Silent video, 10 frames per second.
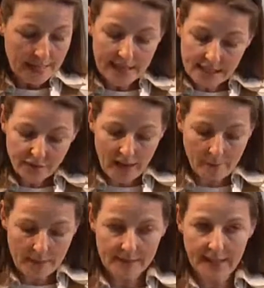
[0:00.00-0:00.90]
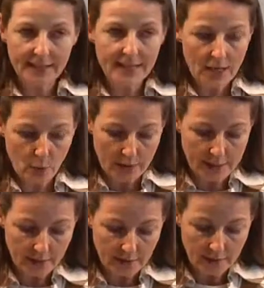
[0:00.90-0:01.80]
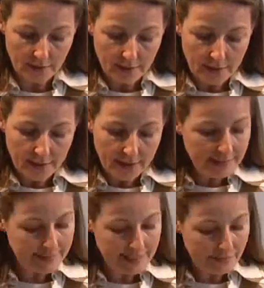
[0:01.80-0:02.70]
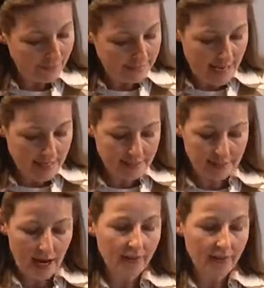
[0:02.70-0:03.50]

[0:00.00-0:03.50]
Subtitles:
Less famous, yet equally, indeed fantastic,